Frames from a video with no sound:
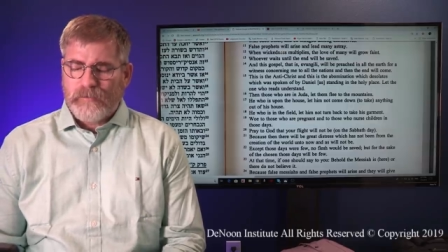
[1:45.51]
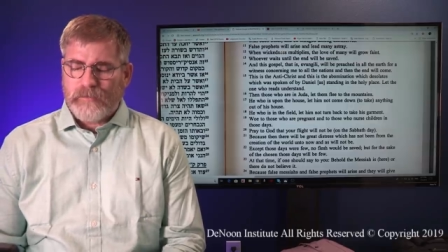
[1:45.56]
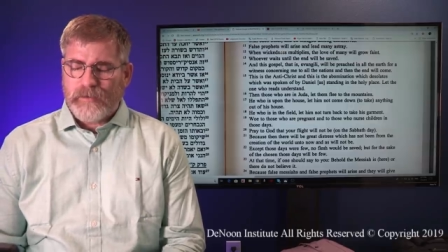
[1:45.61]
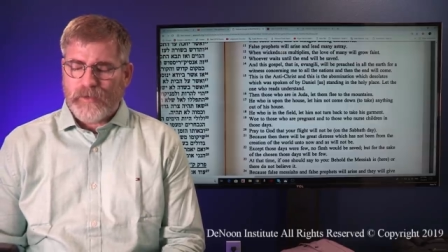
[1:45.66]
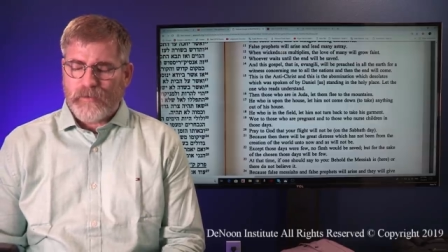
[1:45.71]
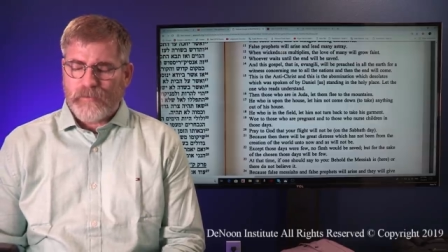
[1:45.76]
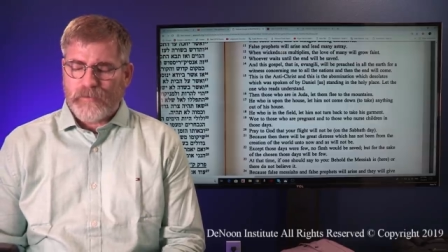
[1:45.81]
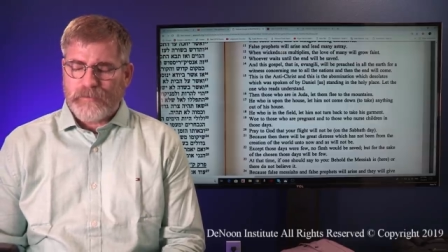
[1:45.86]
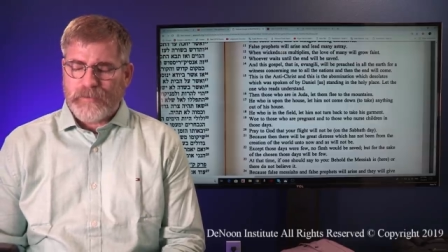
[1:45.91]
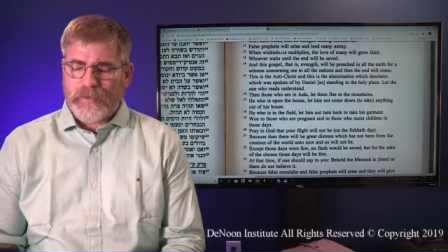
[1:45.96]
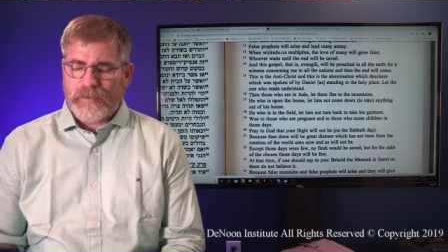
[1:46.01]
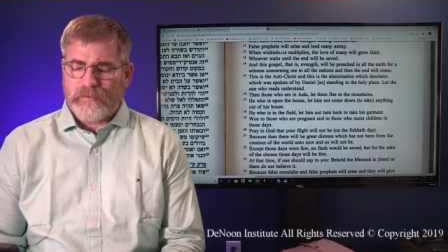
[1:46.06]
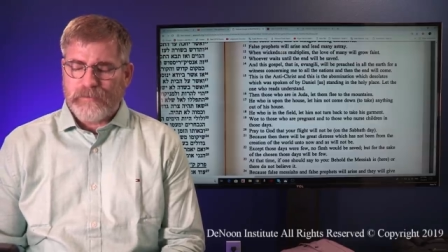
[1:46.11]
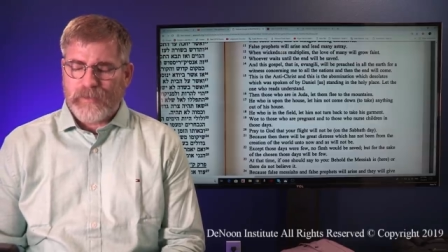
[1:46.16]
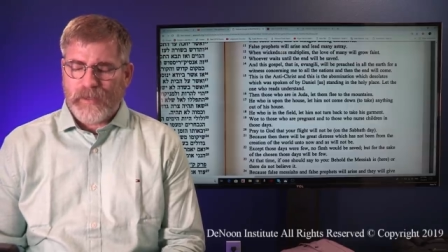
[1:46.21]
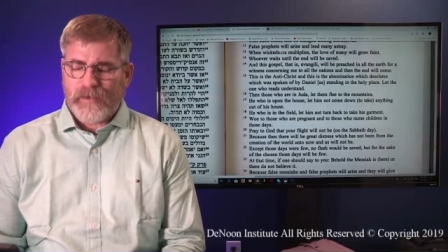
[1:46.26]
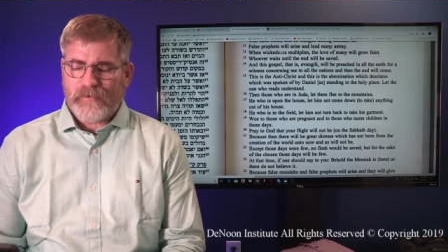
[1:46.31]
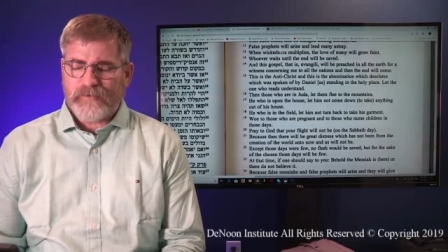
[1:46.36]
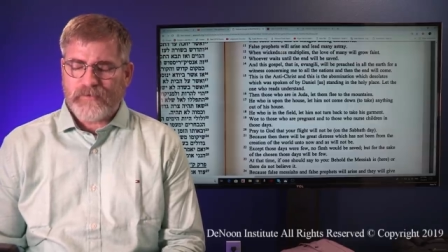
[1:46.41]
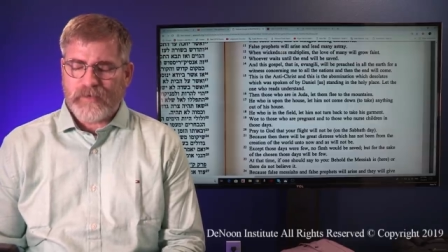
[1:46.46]
but it would be a
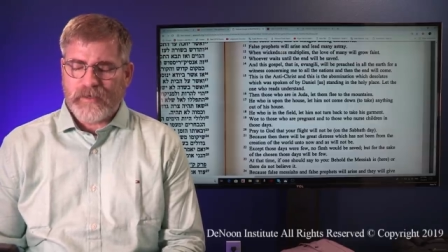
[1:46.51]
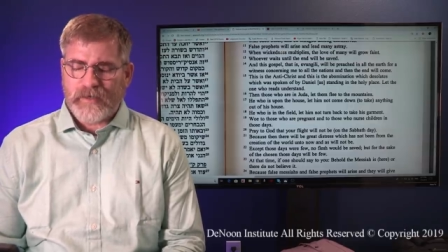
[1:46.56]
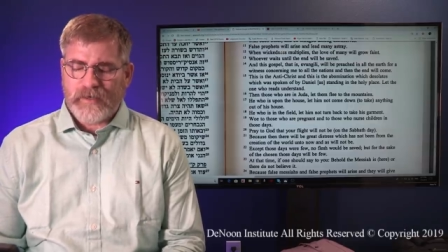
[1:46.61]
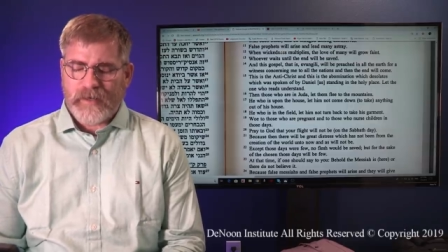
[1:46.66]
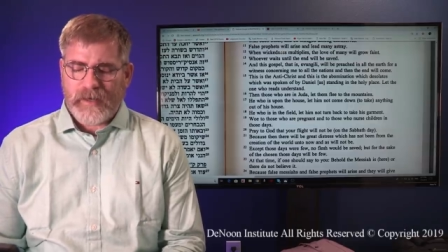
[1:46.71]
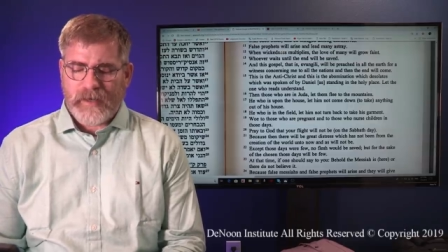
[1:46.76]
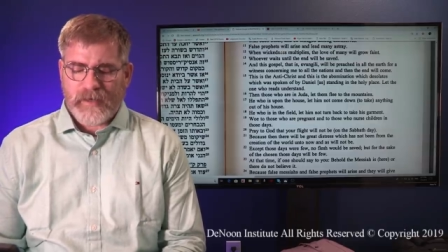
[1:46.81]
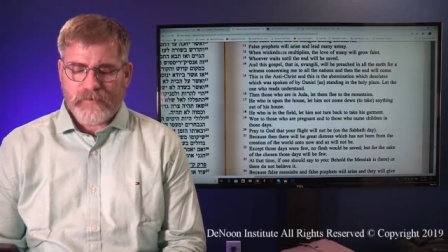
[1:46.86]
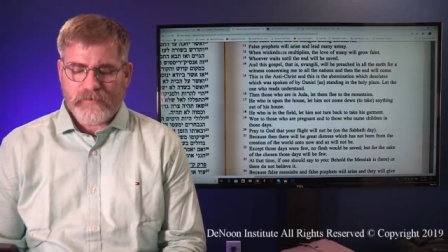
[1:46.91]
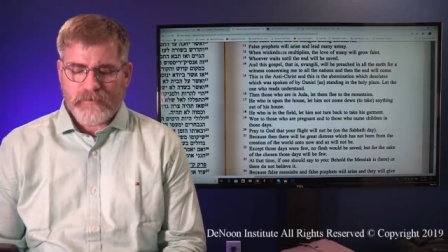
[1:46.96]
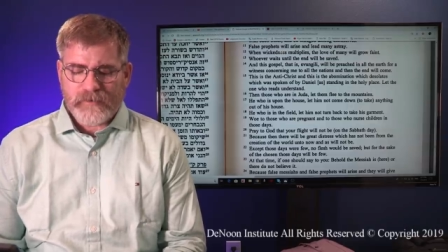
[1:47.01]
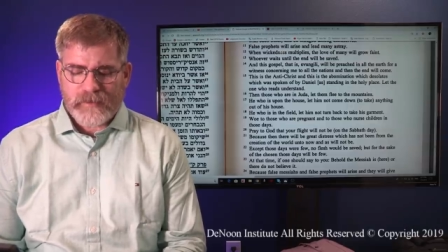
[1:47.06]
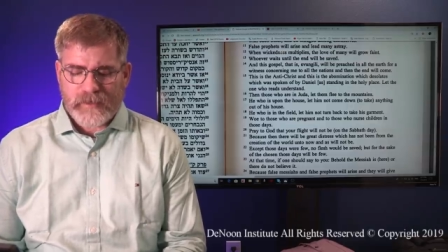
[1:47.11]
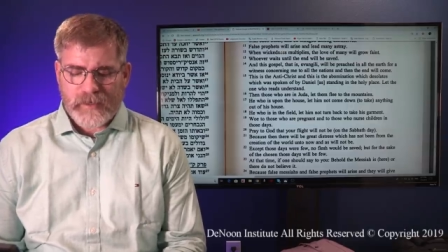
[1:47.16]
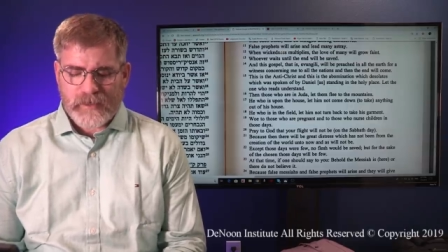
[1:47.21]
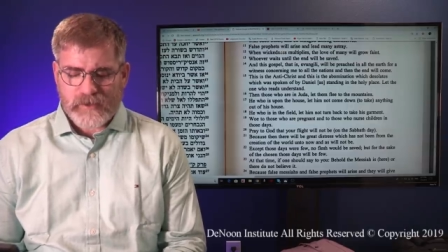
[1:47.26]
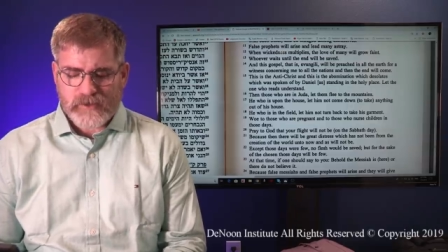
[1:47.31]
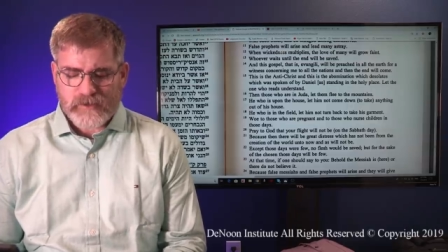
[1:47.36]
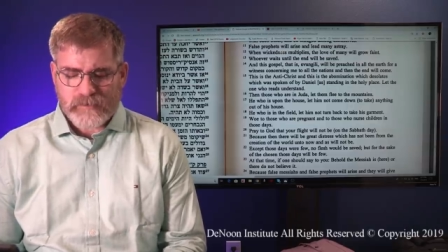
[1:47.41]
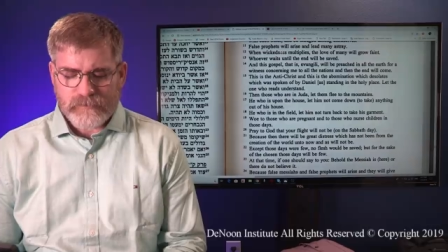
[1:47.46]
blessing and an
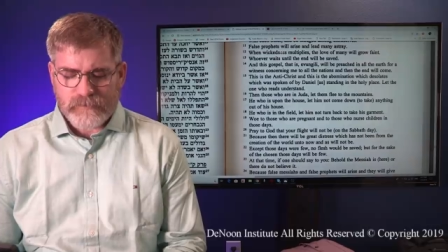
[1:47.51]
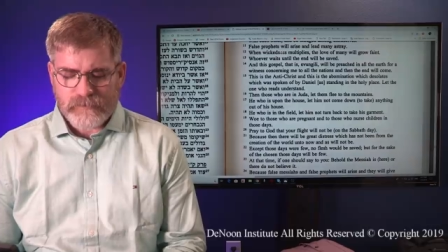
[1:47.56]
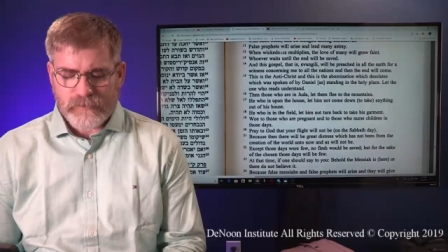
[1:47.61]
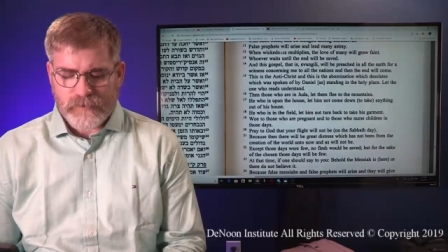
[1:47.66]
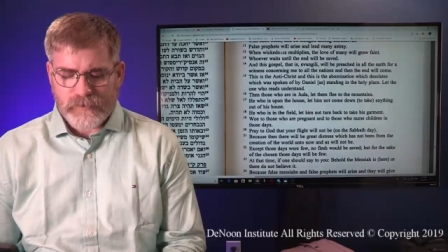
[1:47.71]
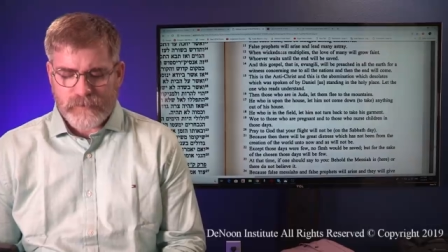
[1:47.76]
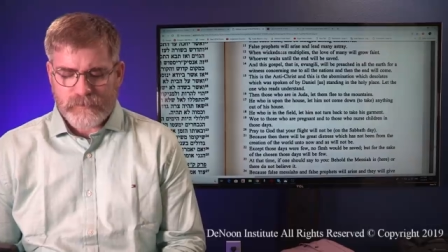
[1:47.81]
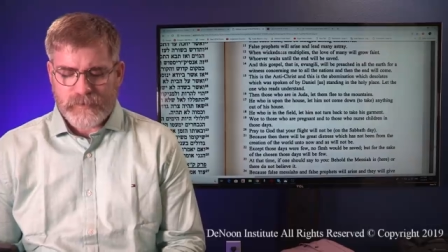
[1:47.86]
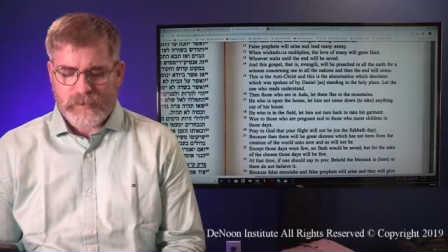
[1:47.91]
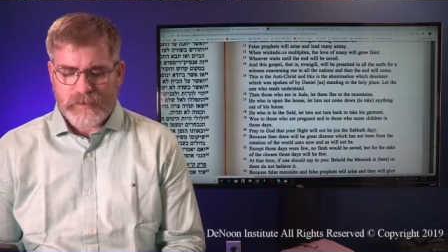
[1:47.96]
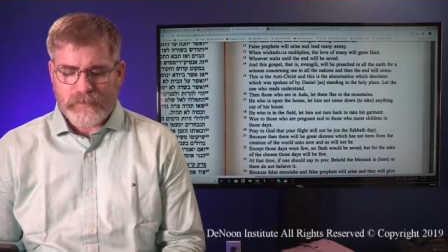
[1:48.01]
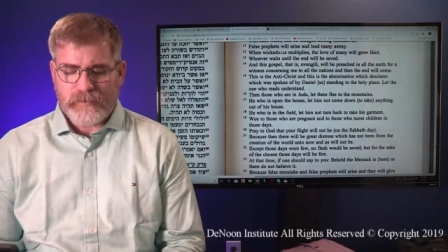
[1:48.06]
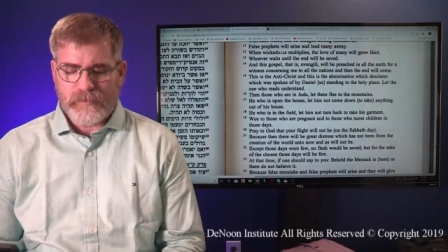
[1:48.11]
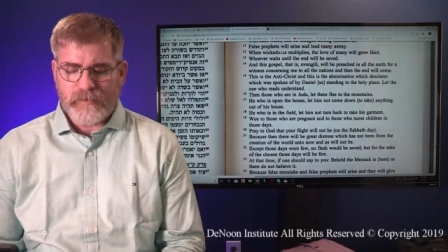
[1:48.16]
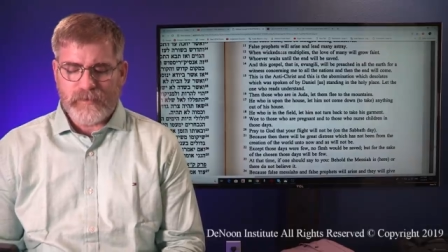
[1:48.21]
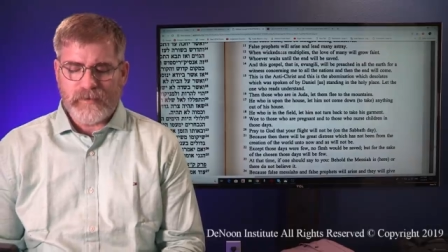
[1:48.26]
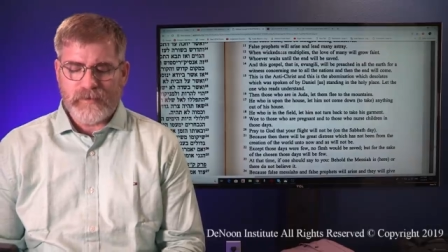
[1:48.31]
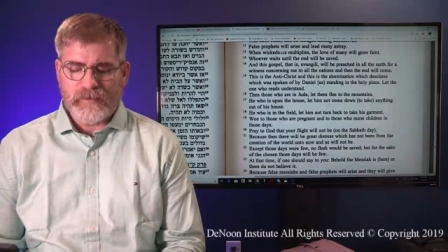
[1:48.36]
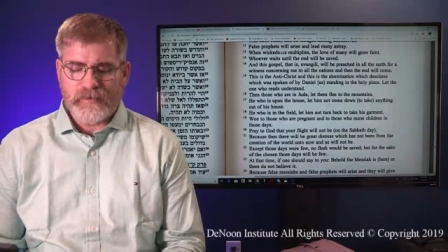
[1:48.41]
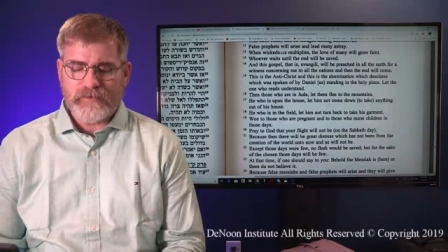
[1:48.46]
edification for the people
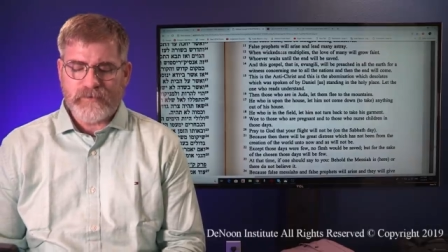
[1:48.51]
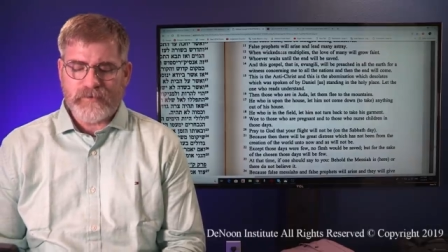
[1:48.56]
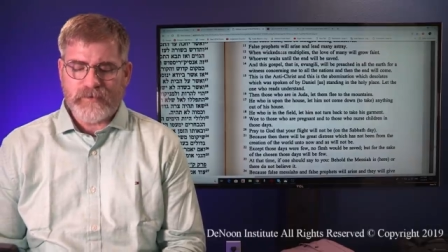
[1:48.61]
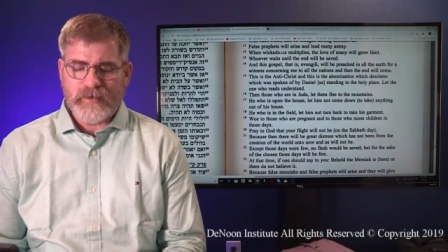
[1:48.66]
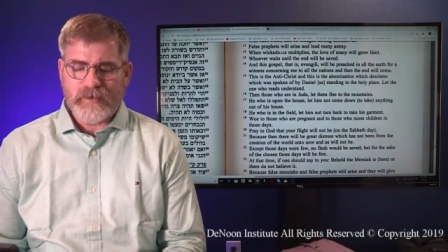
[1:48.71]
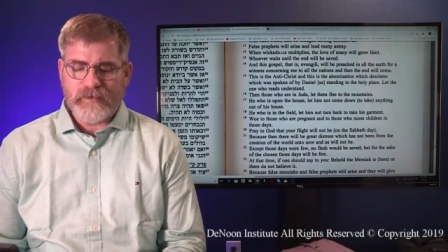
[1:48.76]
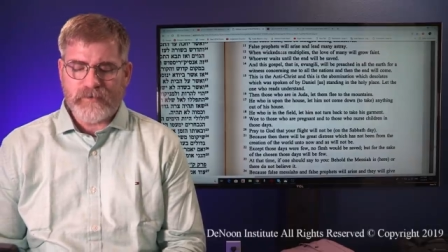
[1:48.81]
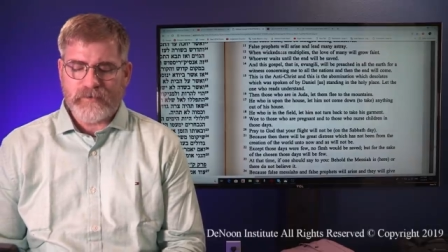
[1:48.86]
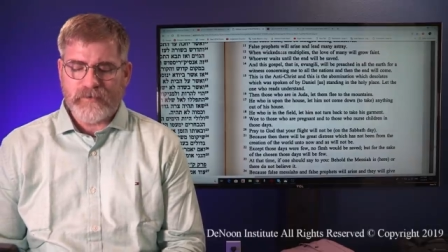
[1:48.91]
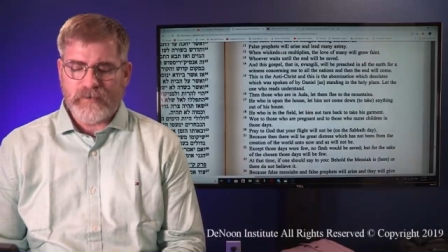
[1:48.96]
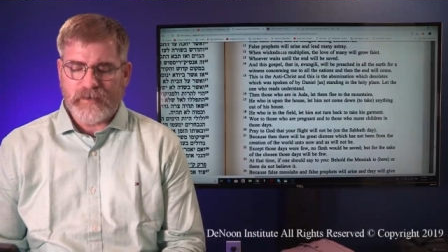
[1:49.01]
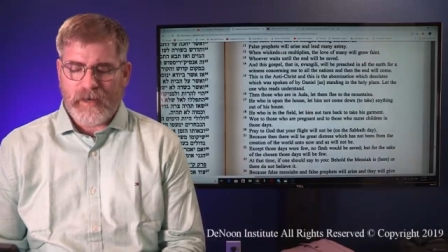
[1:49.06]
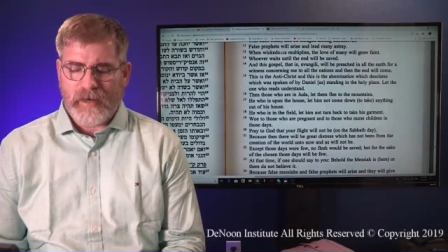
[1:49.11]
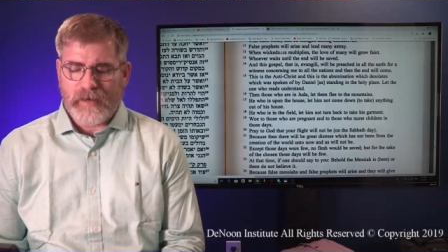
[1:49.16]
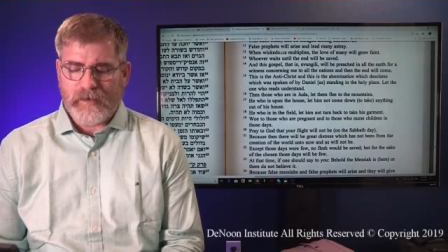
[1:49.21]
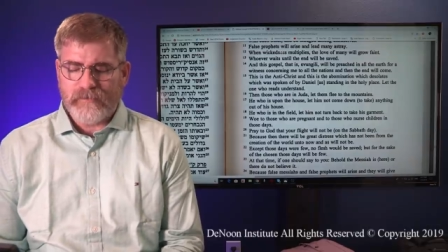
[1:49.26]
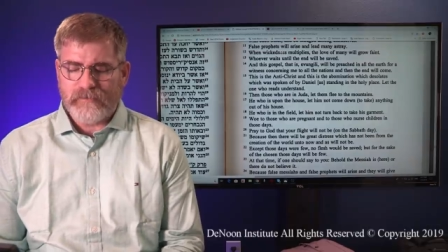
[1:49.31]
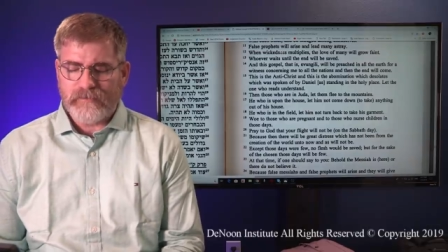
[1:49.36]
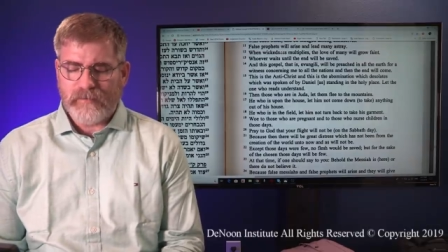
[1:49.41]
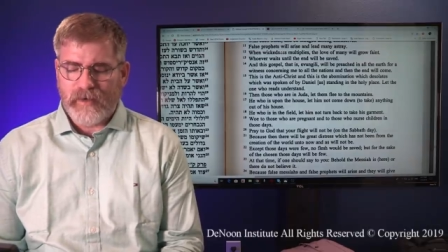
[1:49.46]
that listen here tonight,